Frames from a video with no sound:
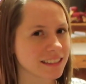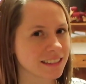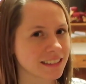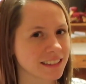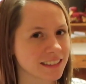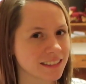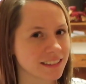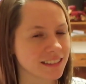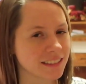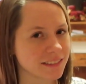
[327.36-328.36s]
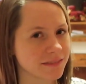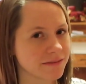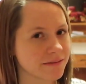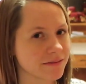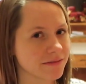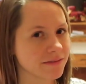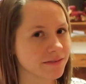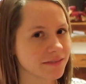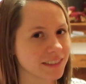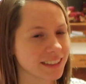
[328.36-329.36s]

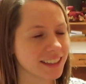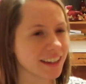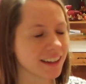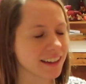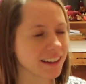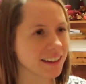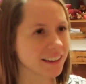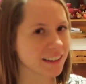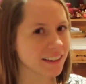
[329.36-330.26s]
[no speech]